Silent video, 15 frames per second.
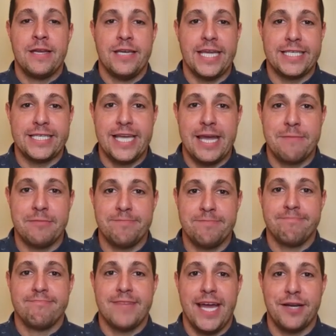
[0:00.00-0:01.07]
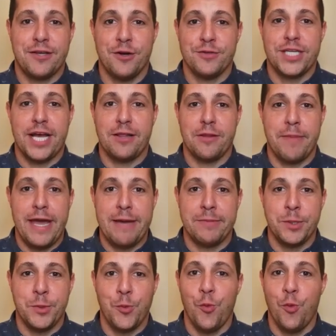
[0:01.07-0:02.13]
Nick Saban, head coach
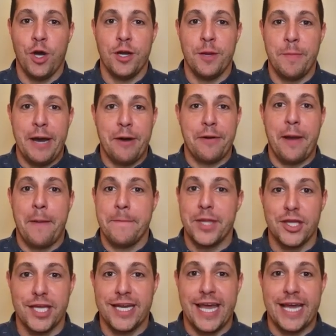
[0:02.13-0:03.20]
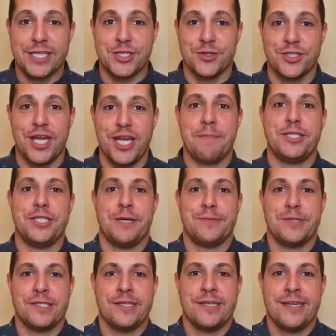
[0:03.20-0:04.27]
Alabama, won about a million national
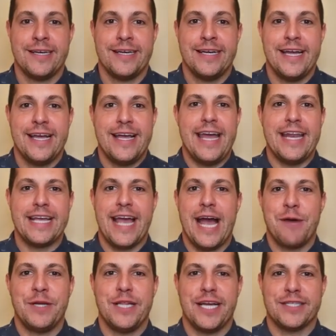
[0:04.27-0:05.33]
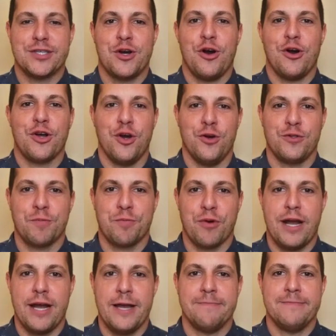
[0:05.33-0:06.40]
championships. And a guy we like to call Coach
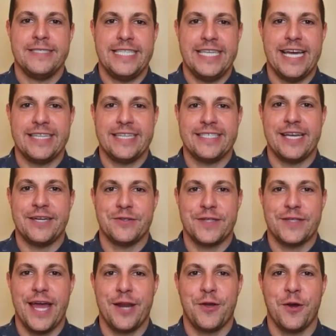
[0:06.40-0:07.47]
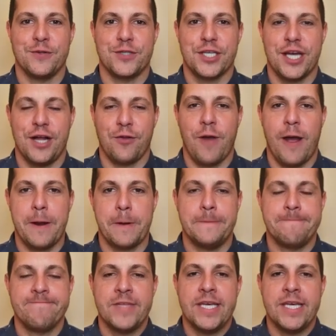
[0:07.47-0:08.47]
Prime, Deion Sanders, the head coach of Colorado.